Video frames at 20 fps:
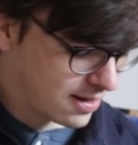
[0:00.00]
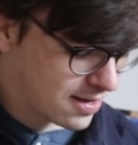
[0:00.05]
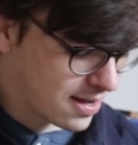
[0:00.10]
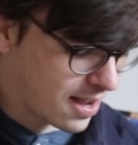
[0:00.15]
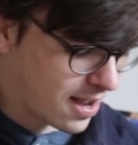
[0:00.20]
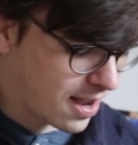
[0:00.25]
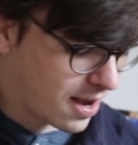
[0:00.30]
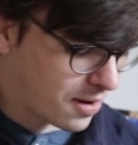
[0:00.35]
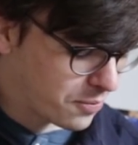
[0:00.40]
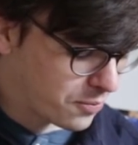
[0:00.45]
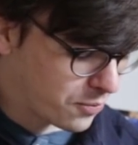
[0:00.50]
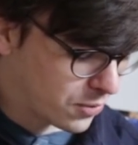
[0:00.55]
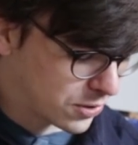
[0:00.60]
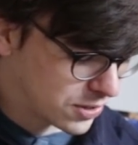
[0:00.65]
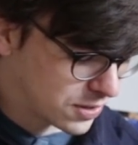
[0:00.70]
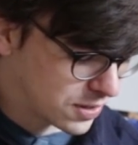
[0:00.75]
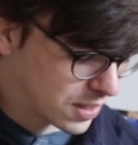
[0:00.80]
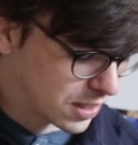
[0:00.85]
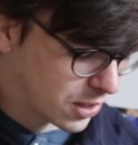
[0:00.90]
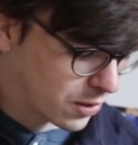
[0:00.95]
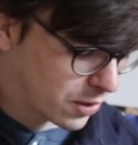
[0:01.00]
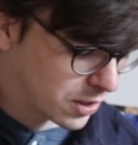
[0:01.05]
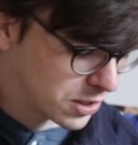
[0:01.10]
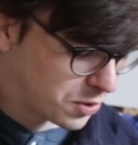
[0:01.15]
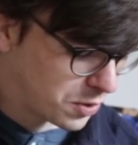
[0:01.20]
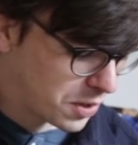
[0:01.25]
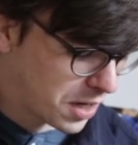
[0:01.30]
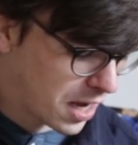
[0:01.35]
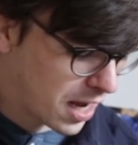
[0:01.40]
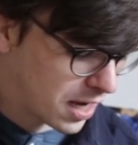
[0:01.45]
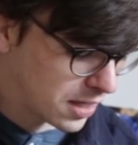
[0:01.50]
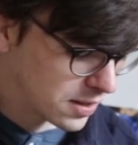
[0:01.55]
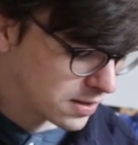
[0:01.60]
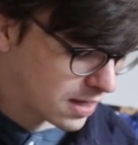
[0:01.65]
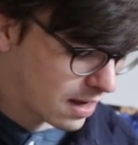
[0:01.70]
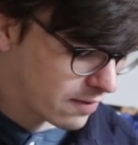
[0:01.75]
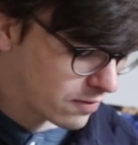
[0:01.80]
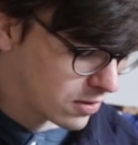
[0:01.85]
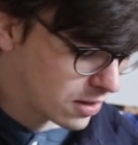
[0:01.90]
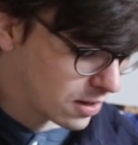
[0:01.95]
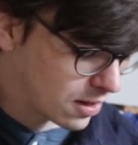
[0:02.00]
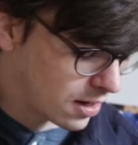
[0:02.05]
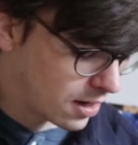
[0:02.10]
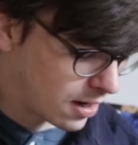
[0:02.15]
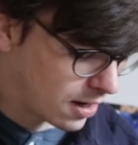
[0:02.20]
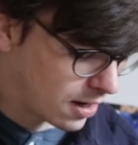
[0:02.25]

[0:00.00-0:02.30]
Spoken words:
8, which is then going to an A7